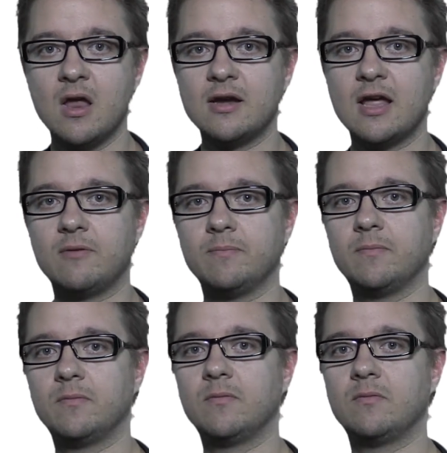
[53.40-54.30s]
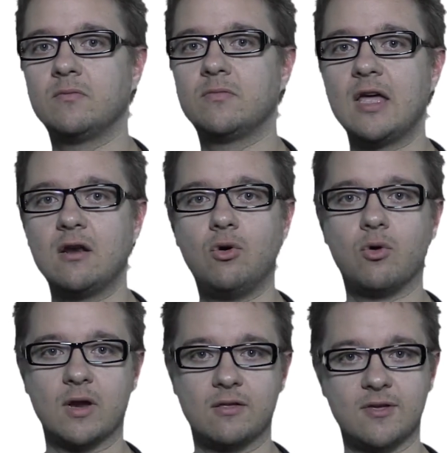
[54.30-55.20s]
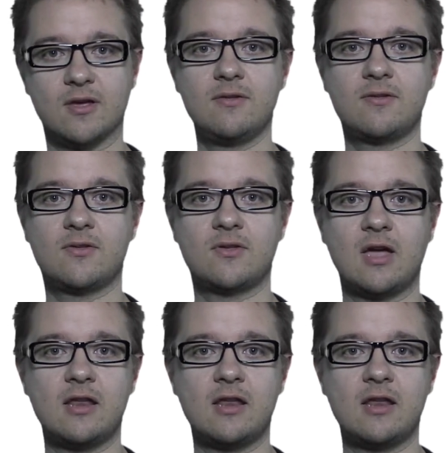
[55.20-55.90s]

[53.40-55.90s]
Now, that law exists,